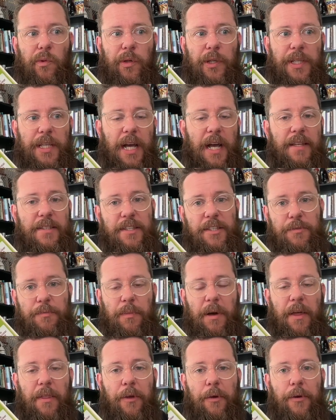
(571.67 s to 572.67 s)
Yaz's
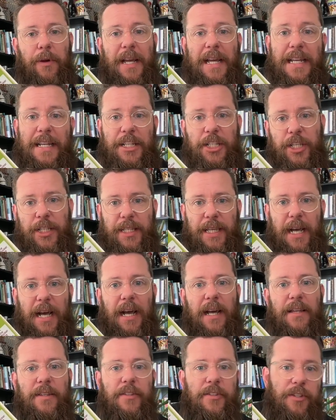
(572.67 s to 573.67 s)
mother, into
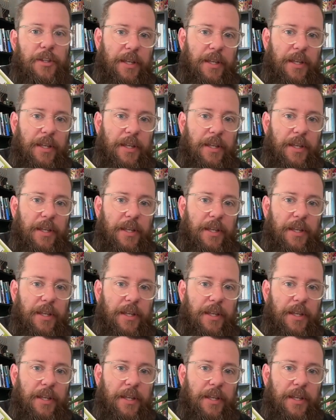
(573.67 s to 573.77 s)
Yaz.